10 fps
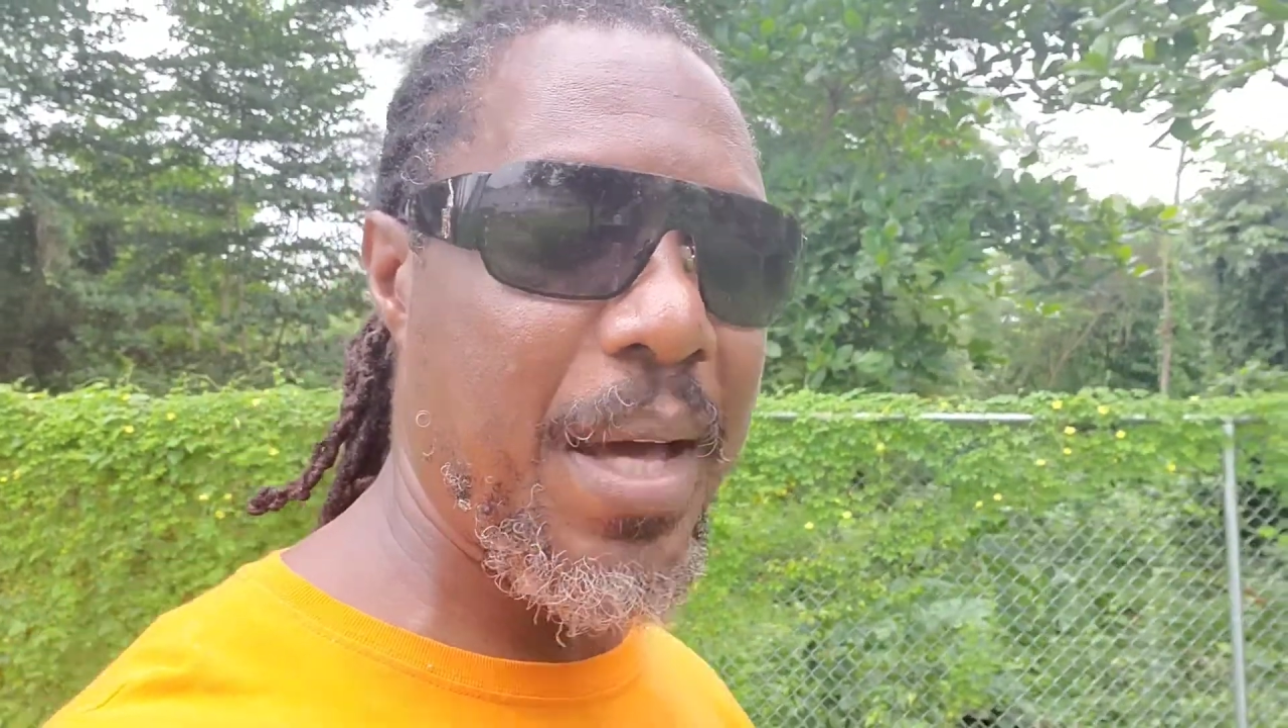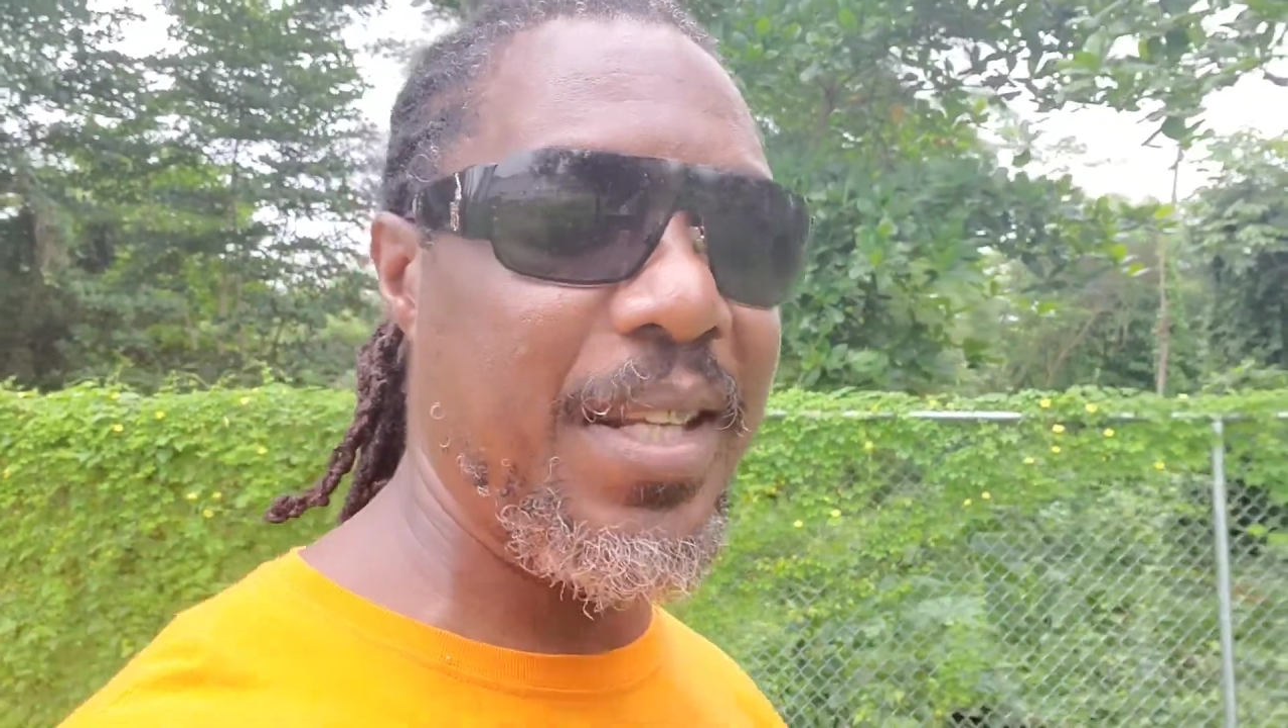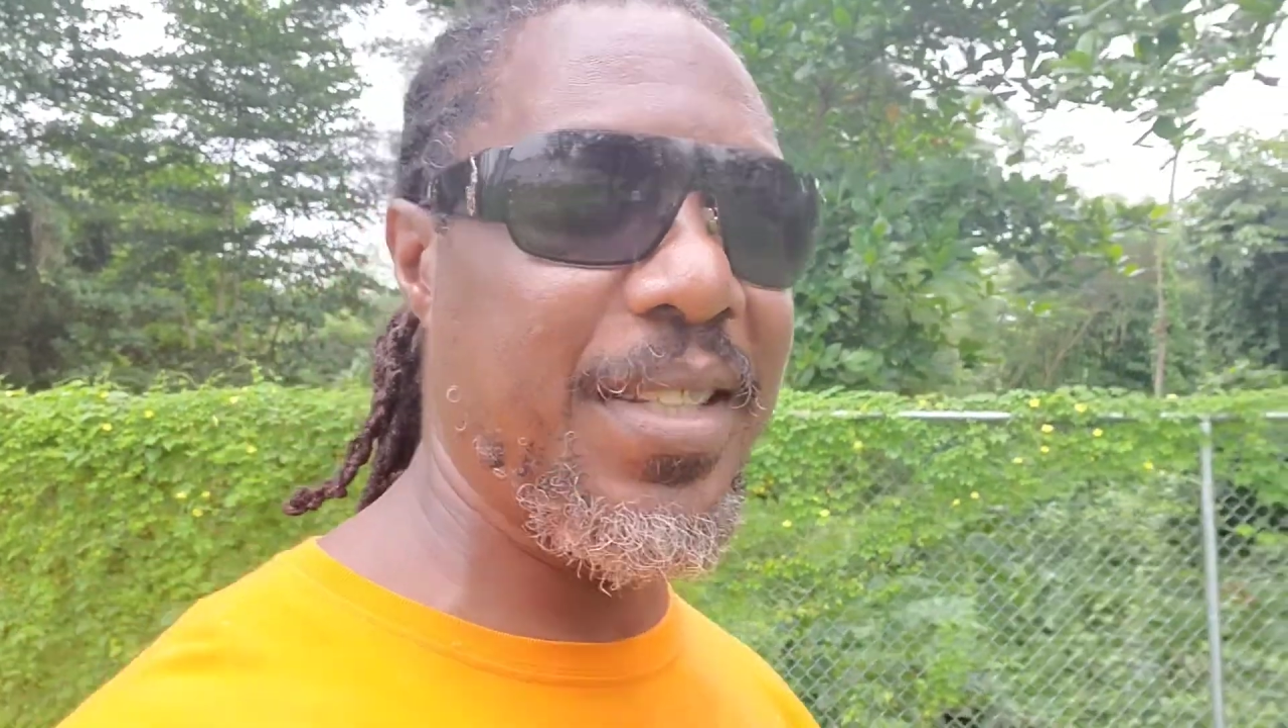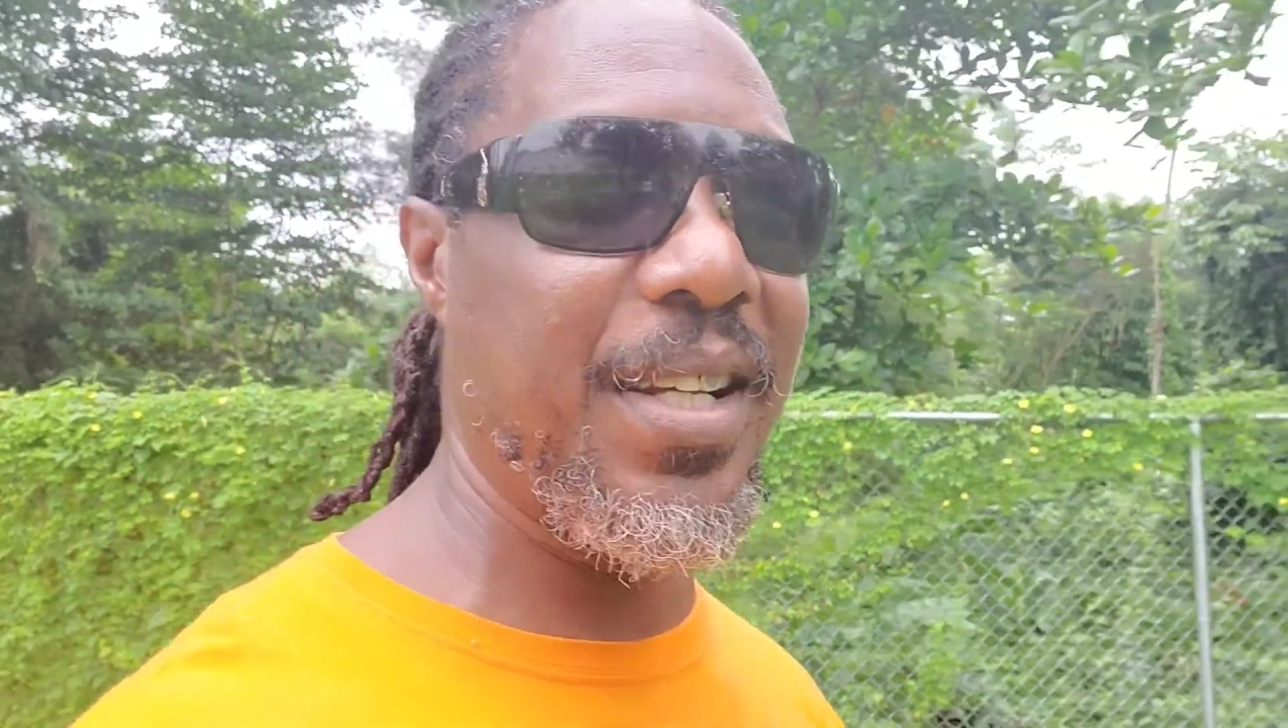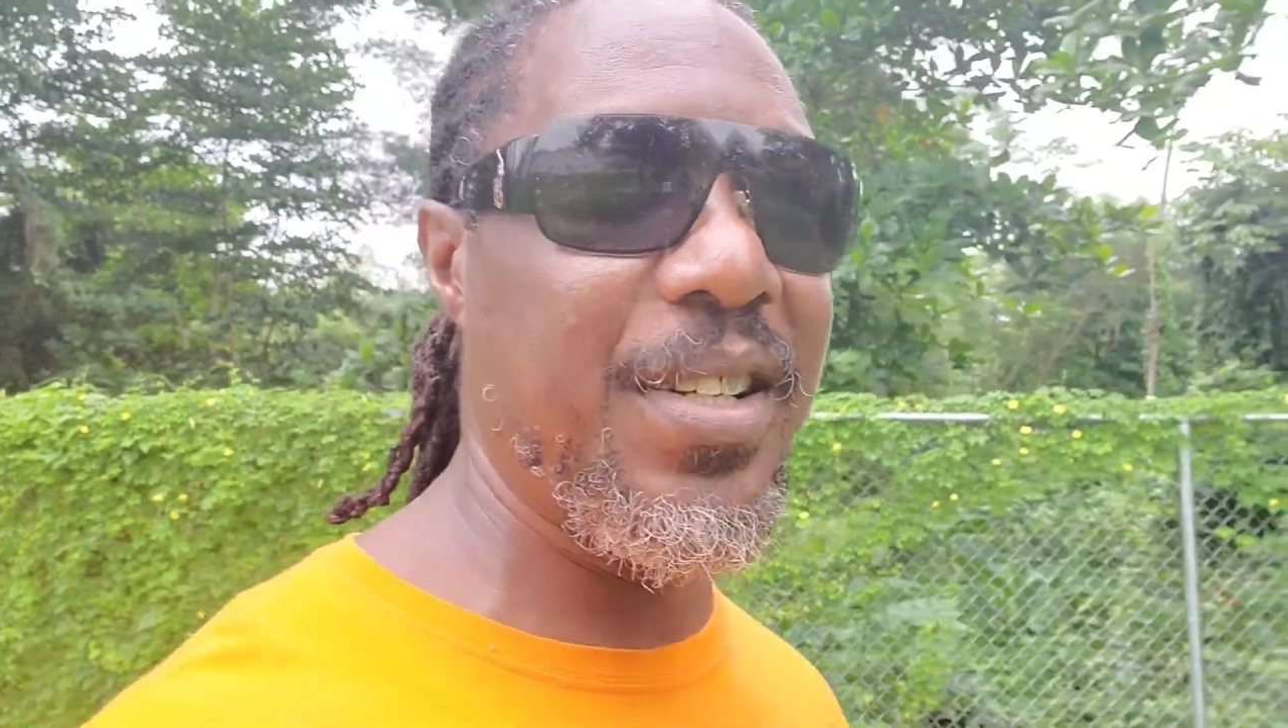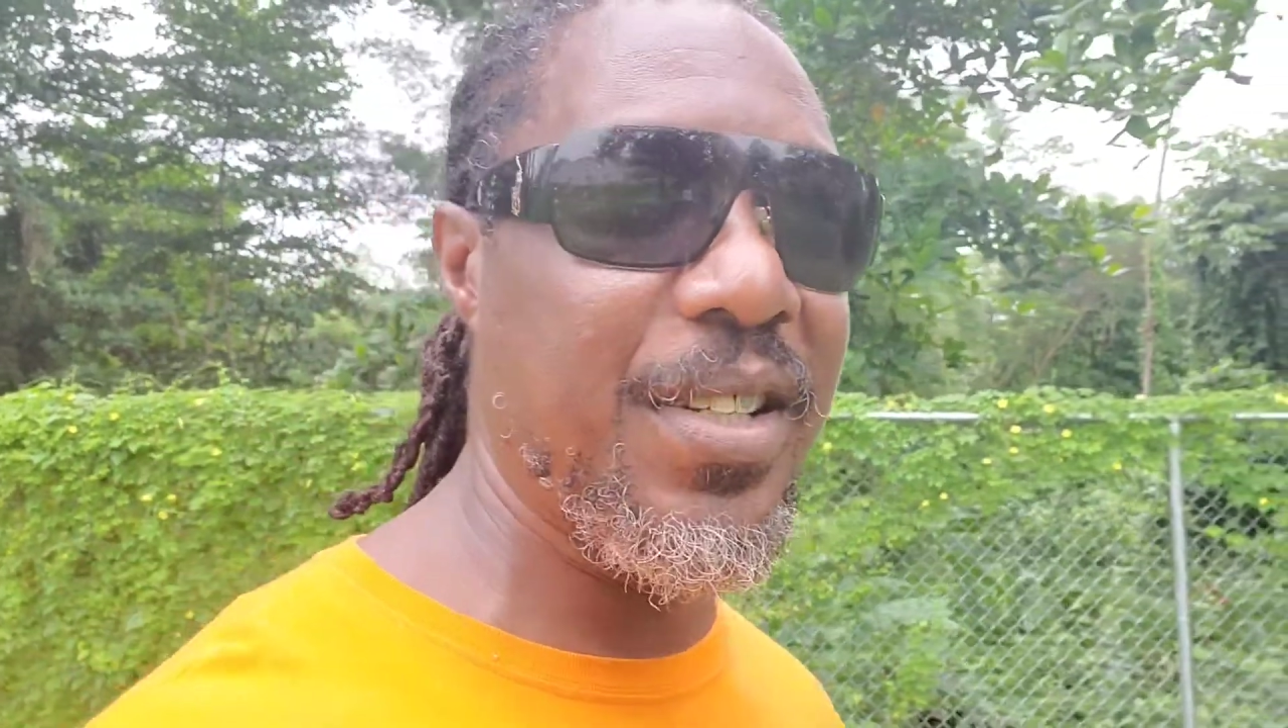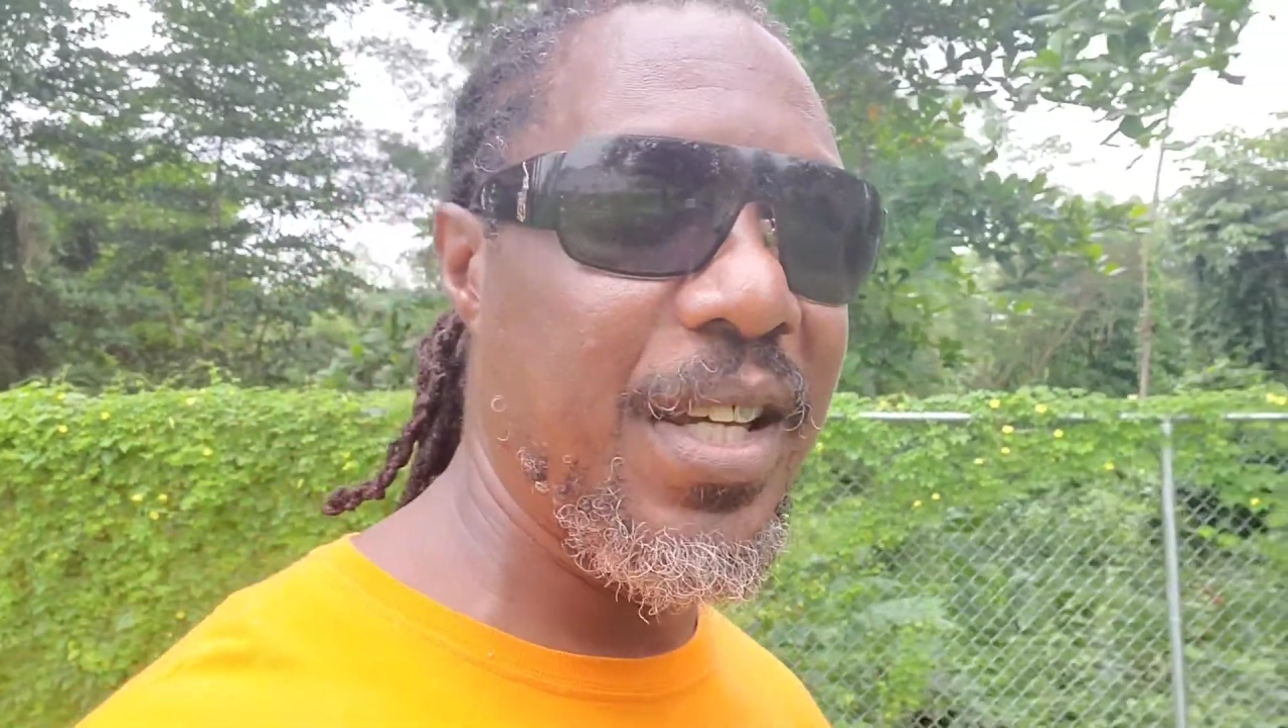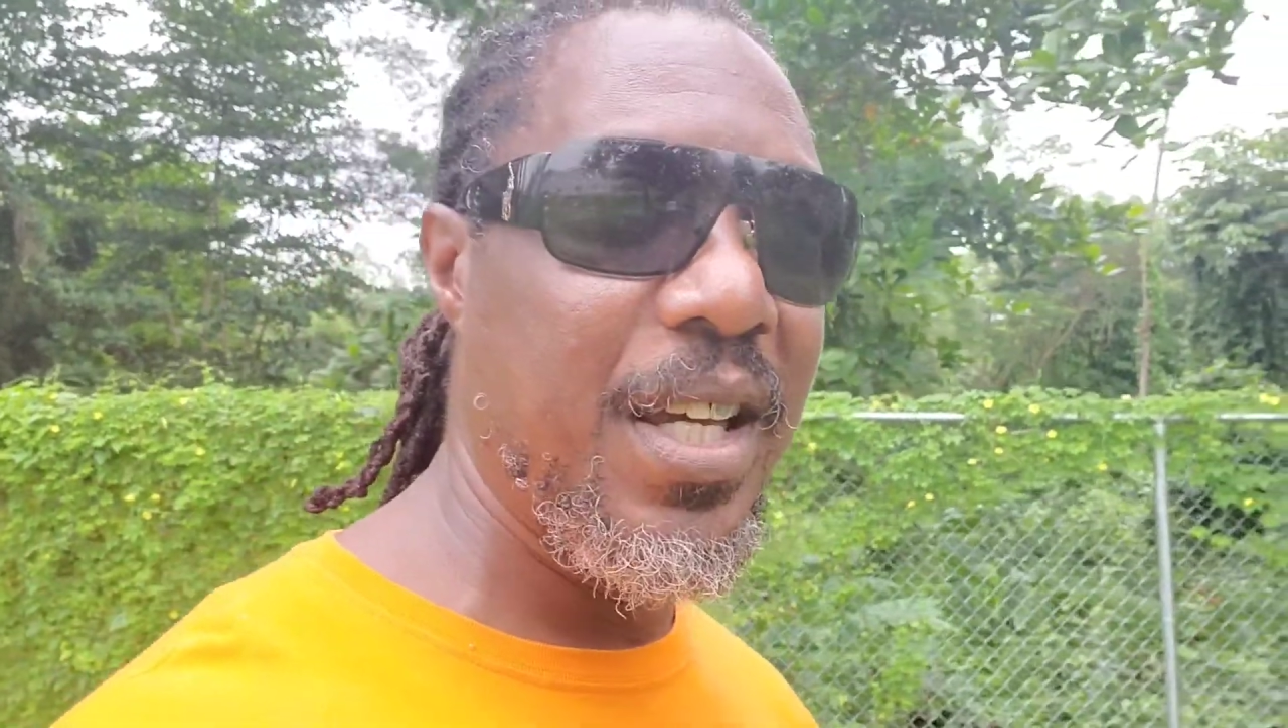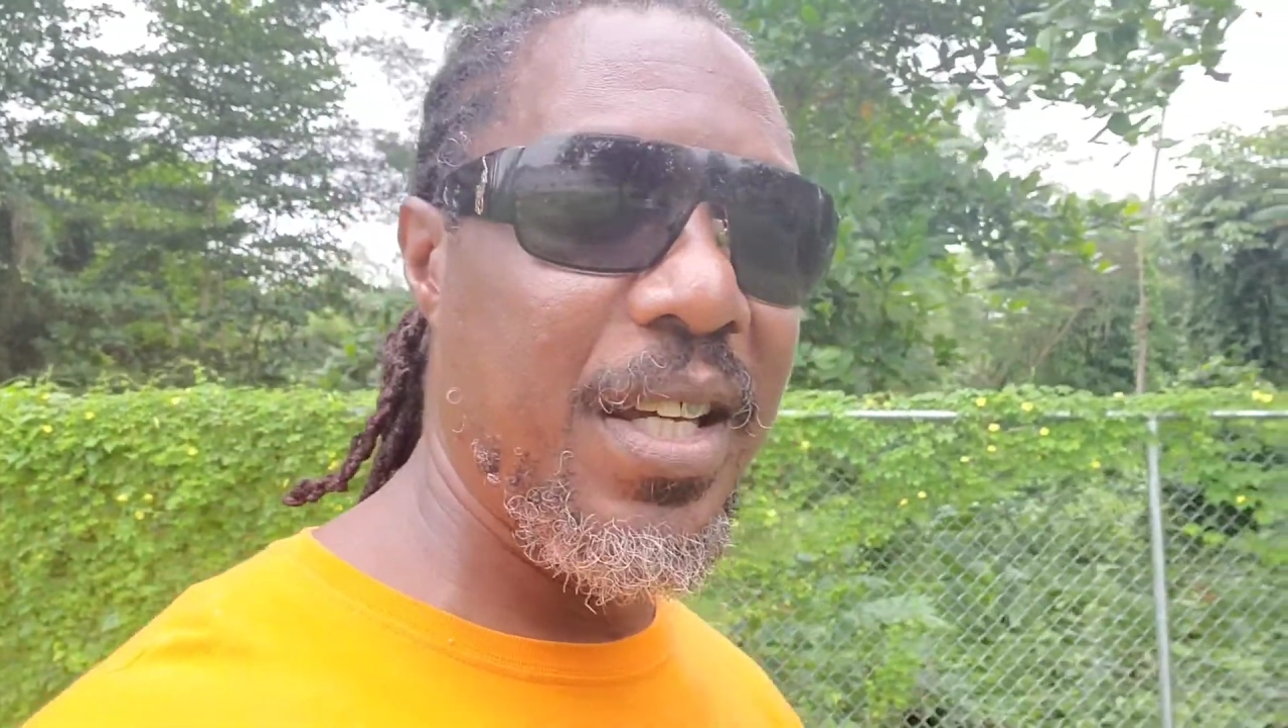man intelligence.